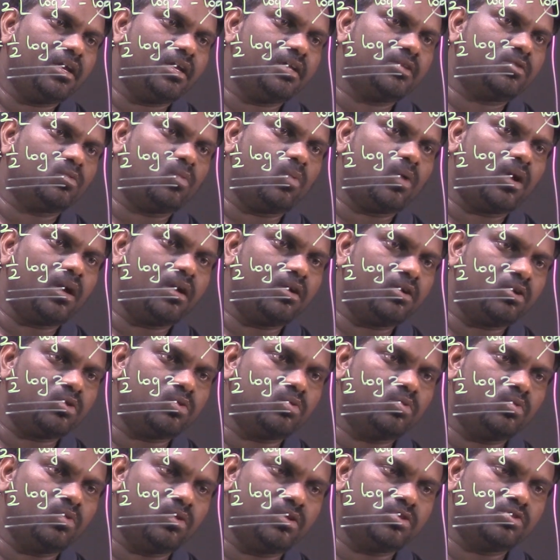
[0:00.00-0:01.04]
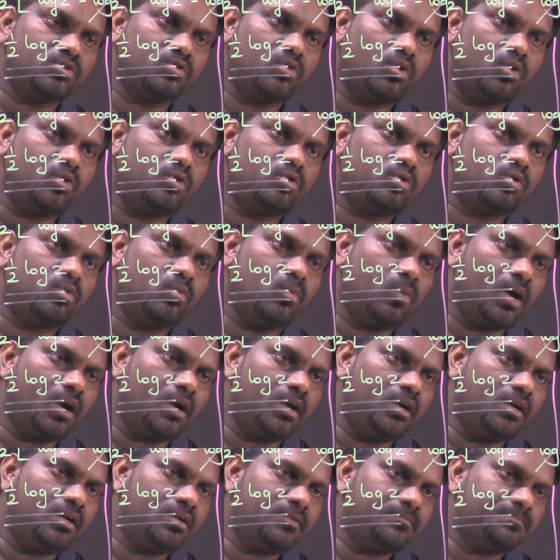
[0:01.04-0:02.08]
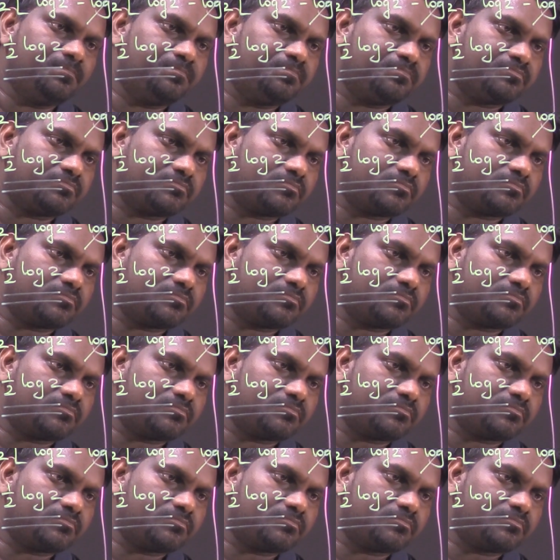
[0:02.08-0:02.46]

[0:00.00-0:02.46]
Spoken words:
it 0 to 1